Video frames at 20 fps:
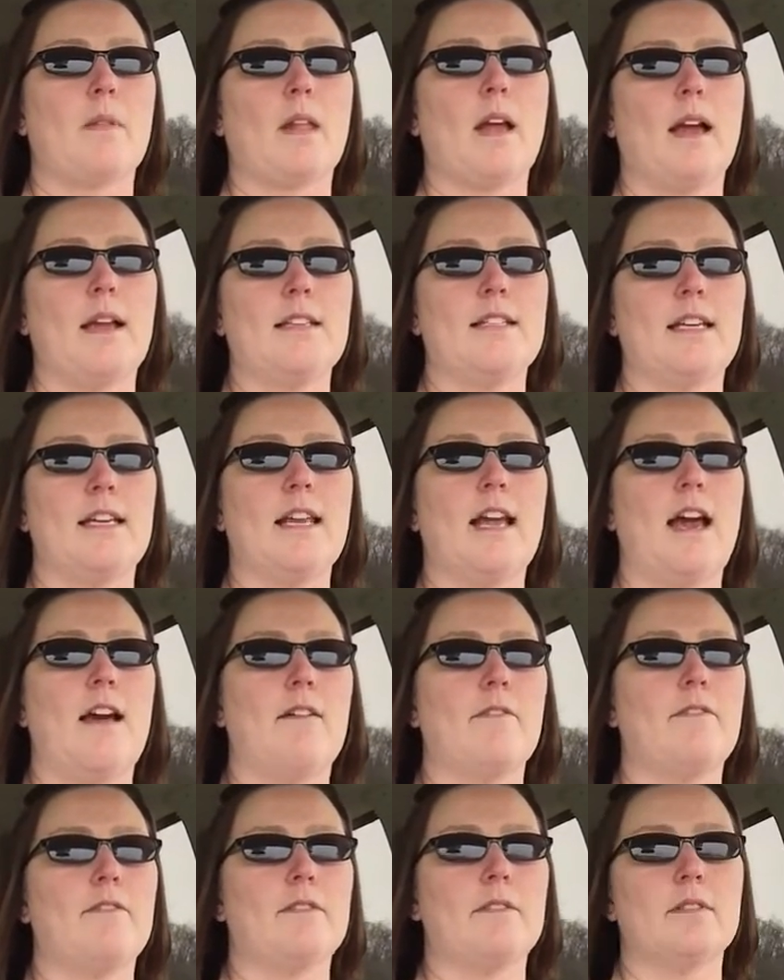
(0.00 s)
I did
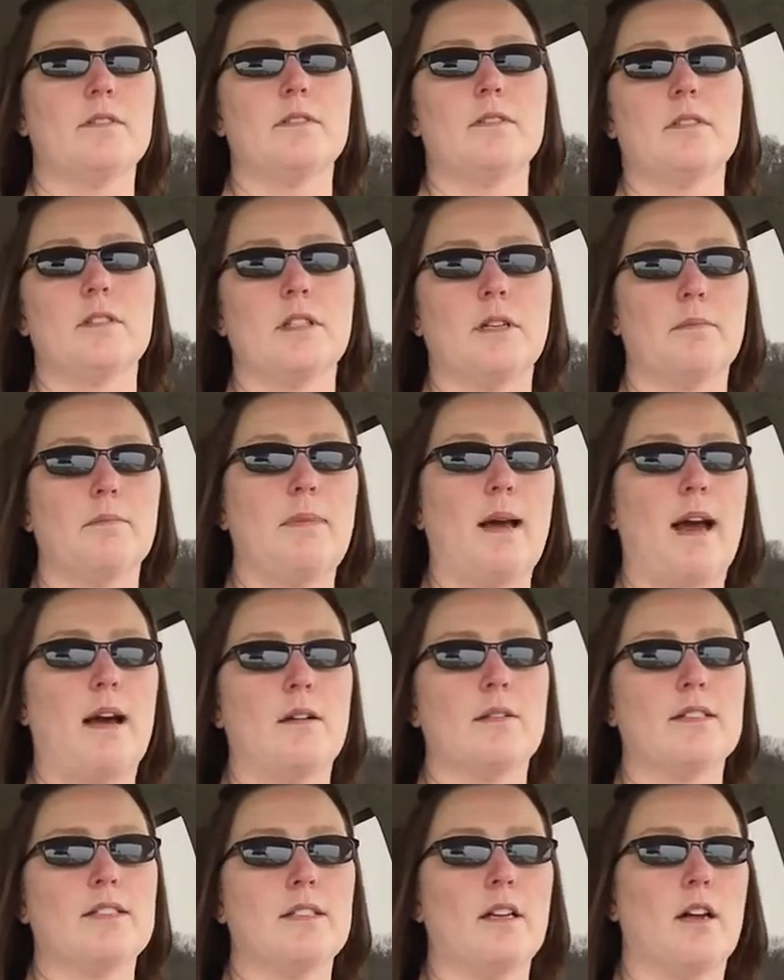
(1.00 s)
have some
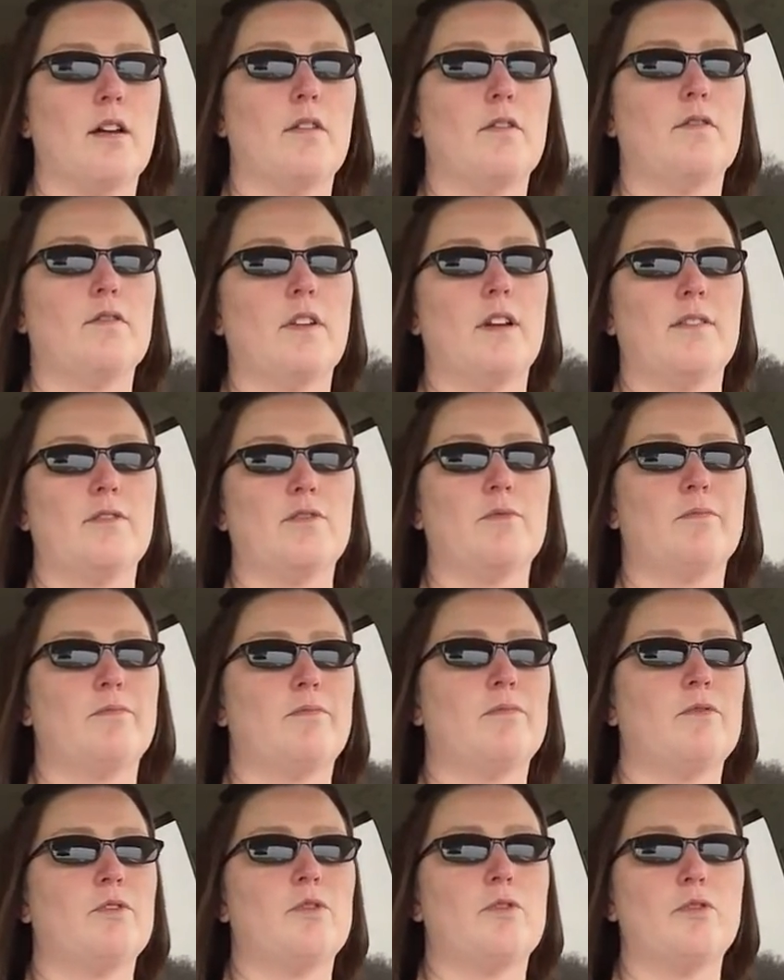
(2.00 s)
bouts of
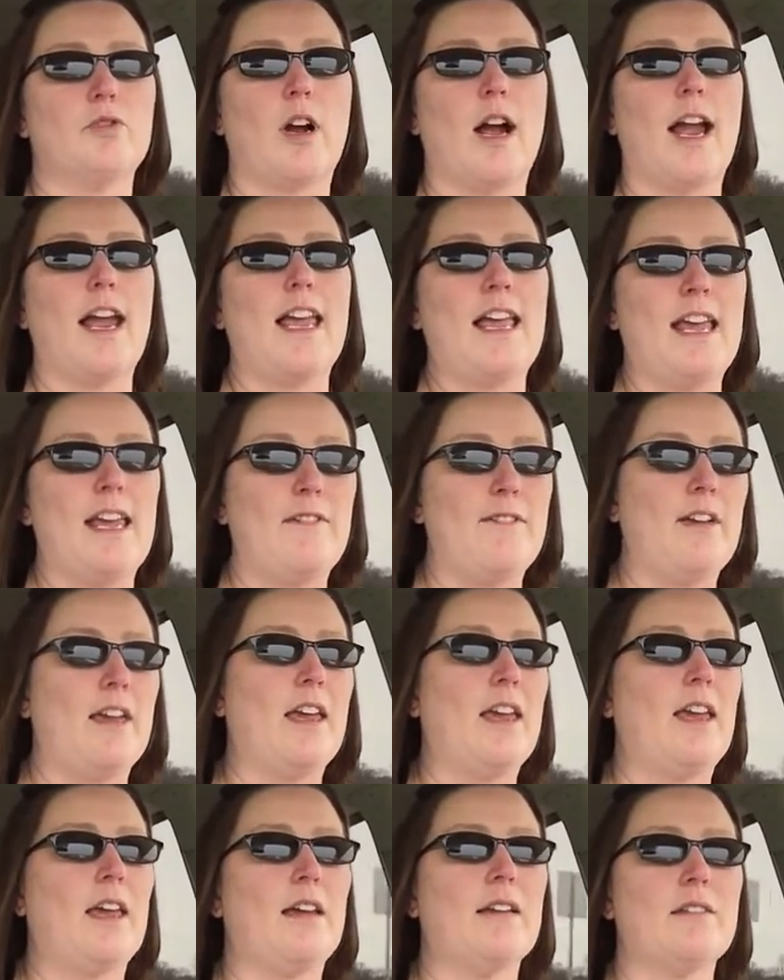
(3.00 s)
dry
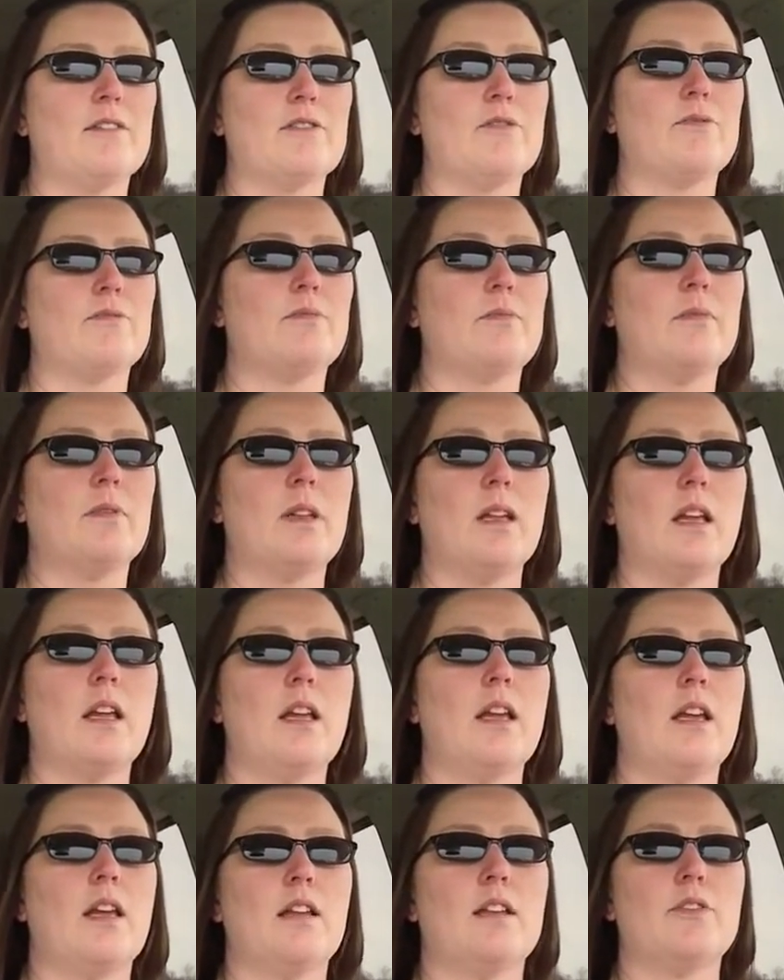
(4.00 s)
heaving.
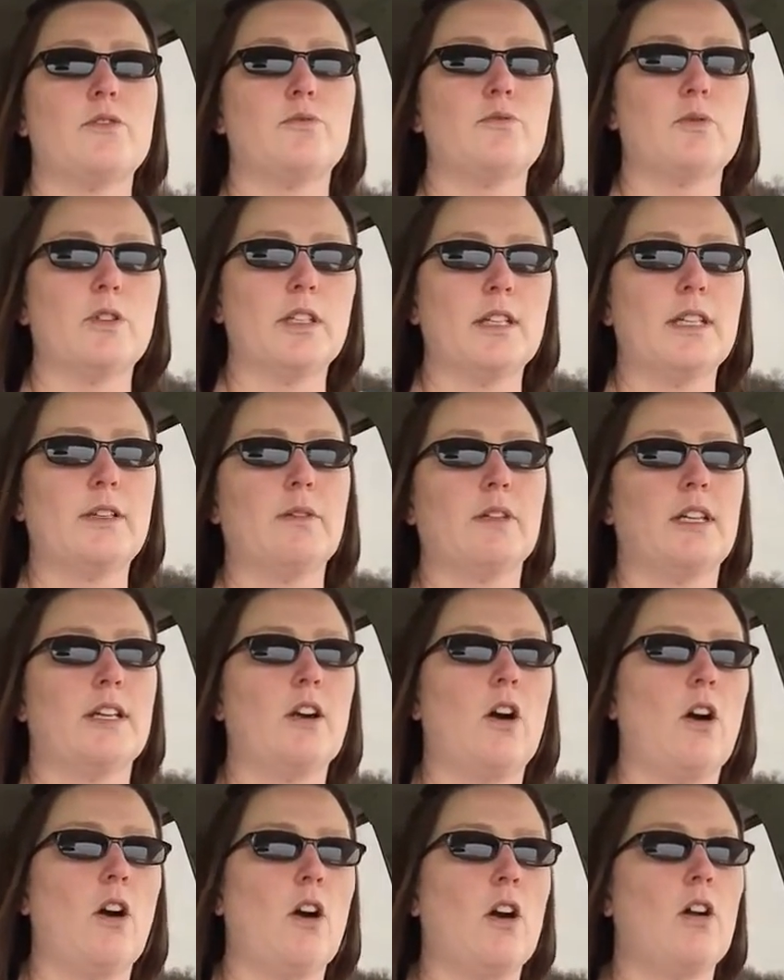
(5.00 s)
It's really, really
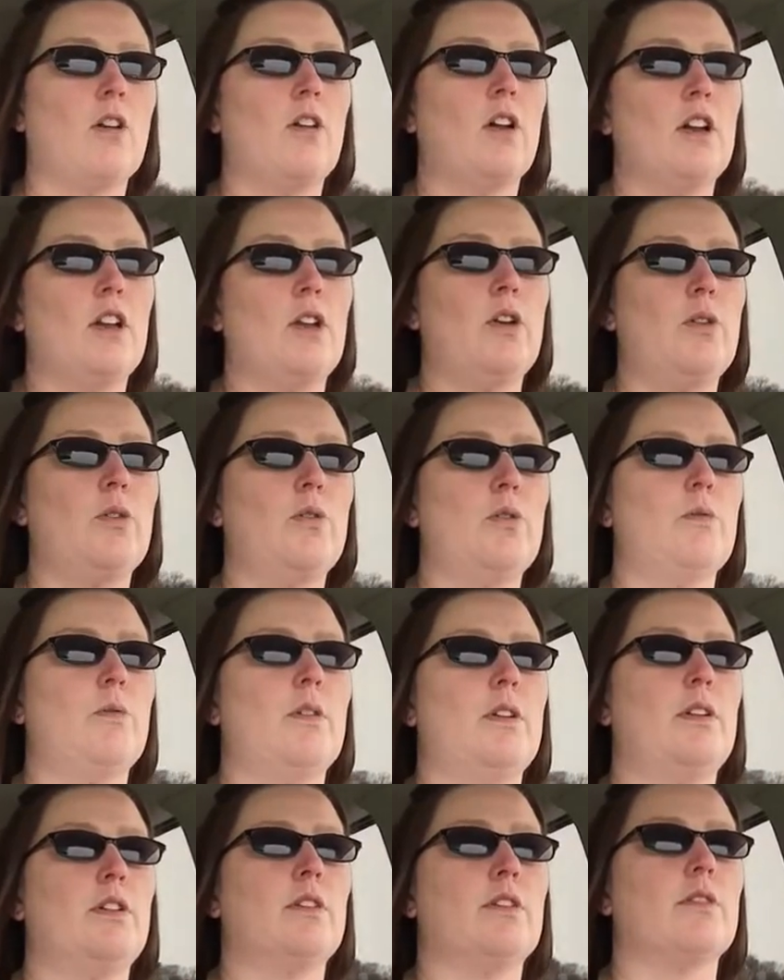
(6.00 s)
hard on you
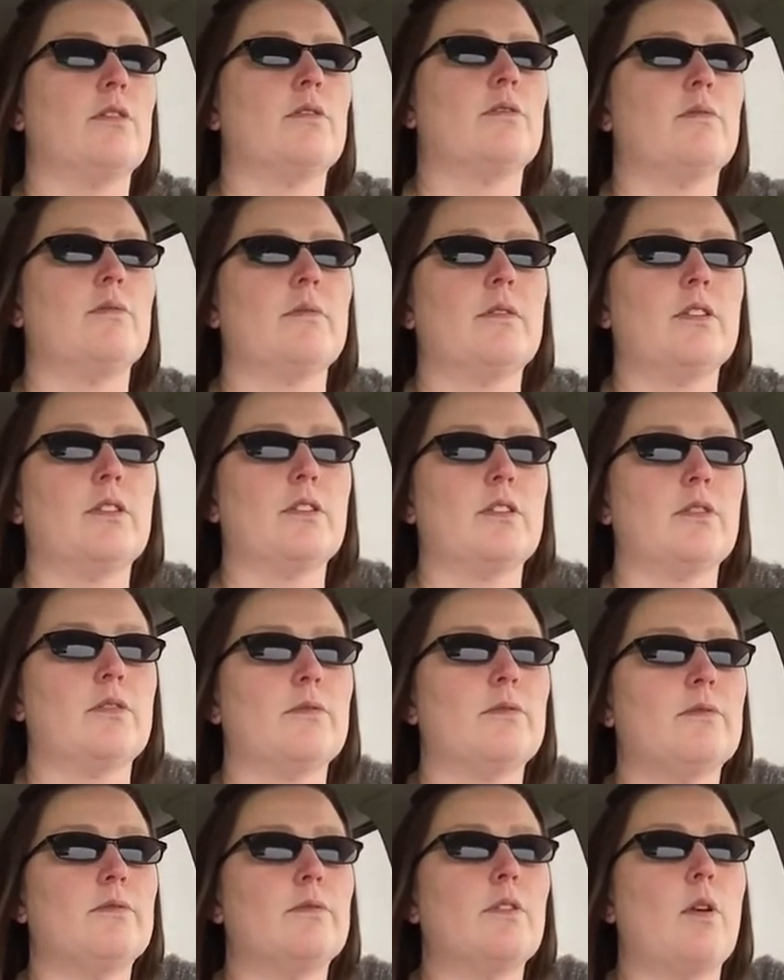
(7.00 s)
when you're
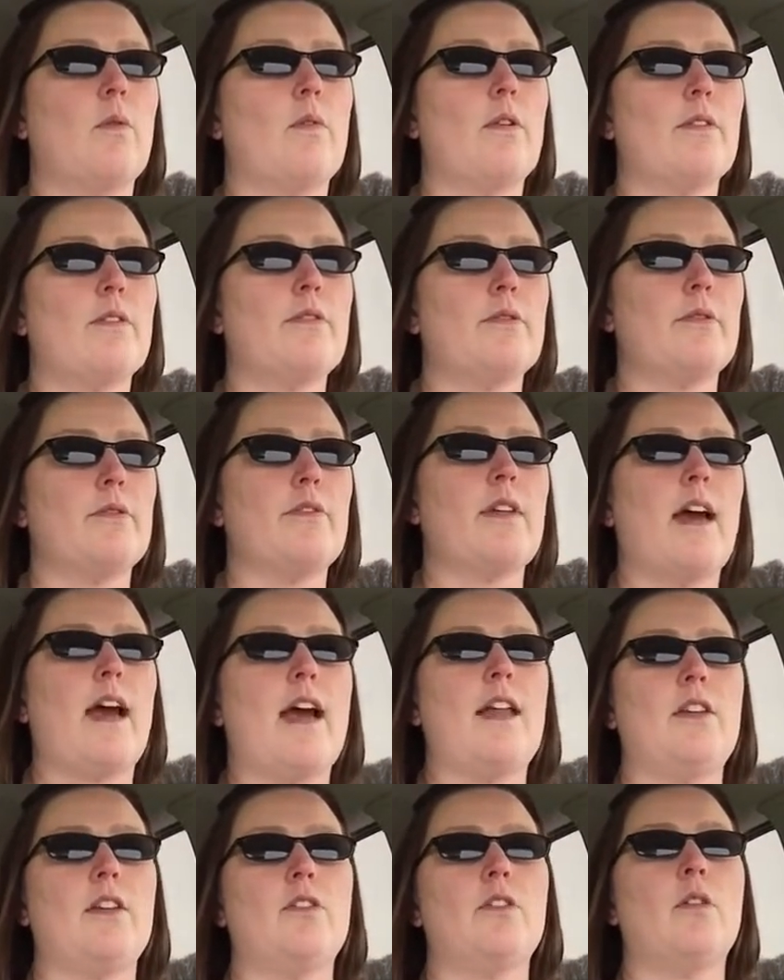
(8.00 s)
going through
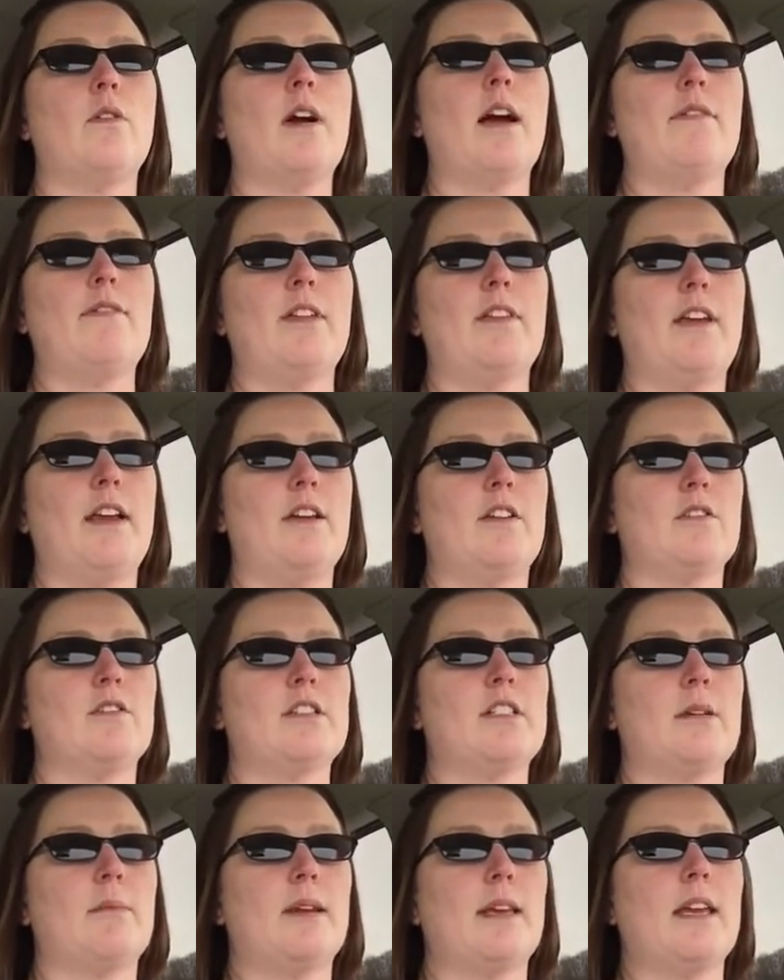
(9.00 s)
that. You don't have anything in your
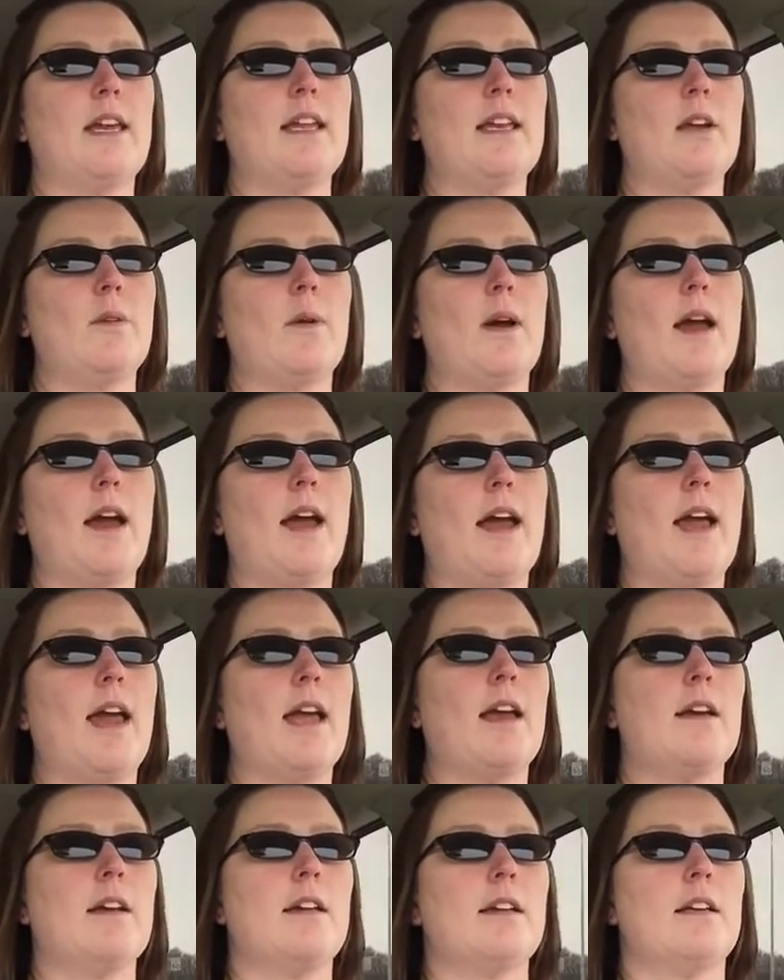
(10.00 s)
stomach
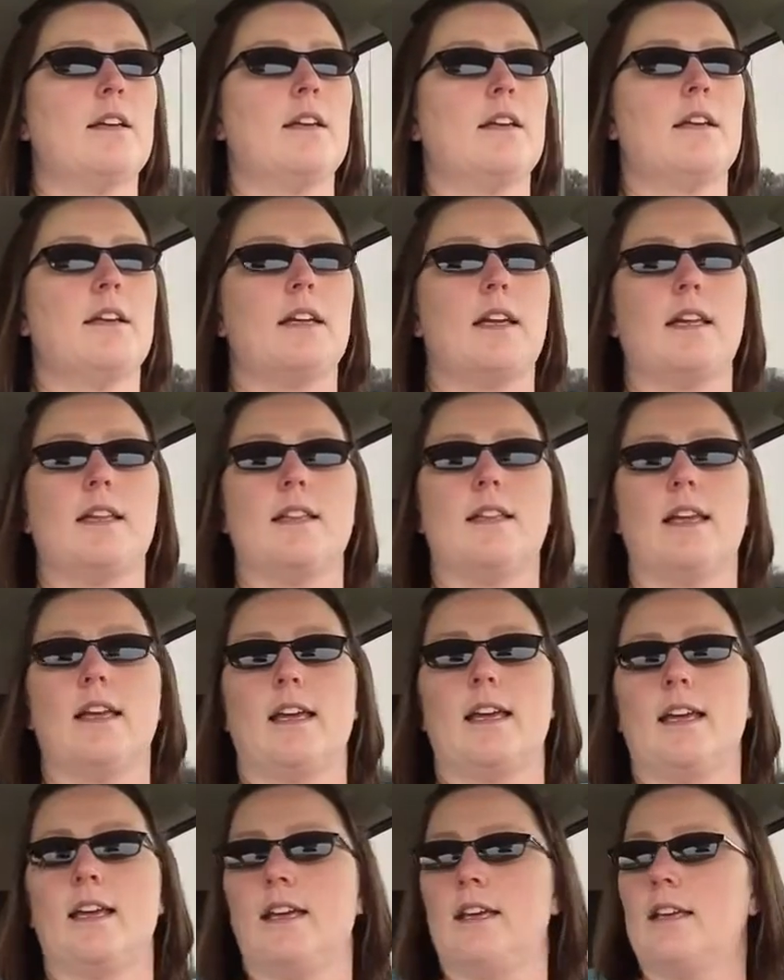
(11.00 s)
anyway, and
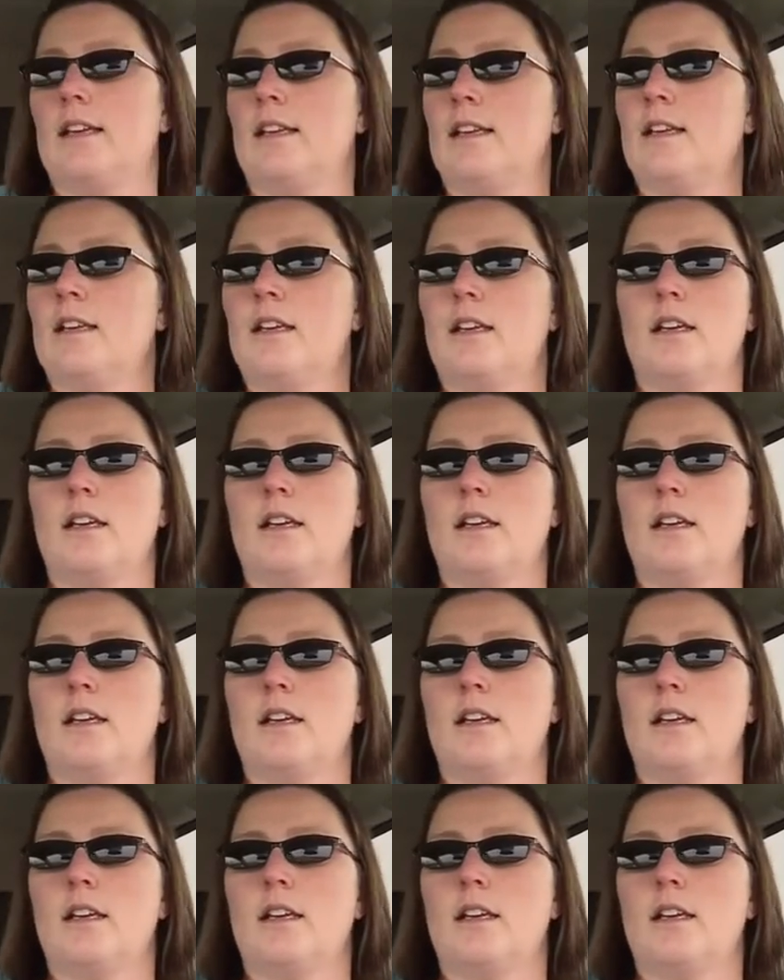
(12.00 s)
then